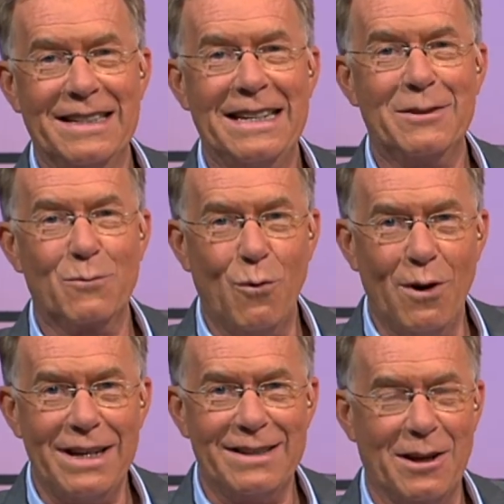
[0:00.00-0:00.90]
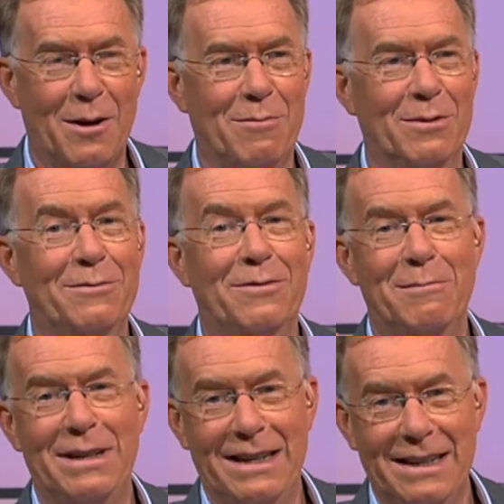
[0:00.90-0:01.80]
and here's one example
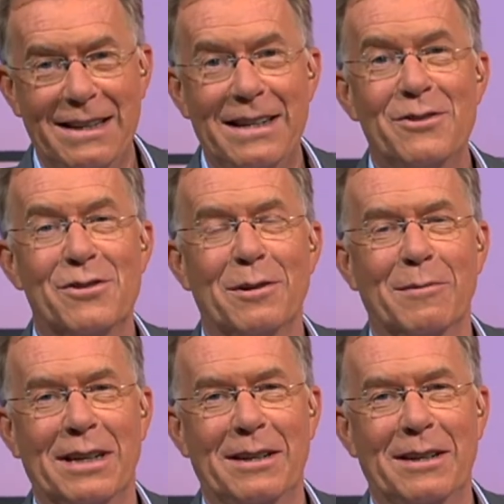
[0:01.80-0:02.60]
from here in Germany.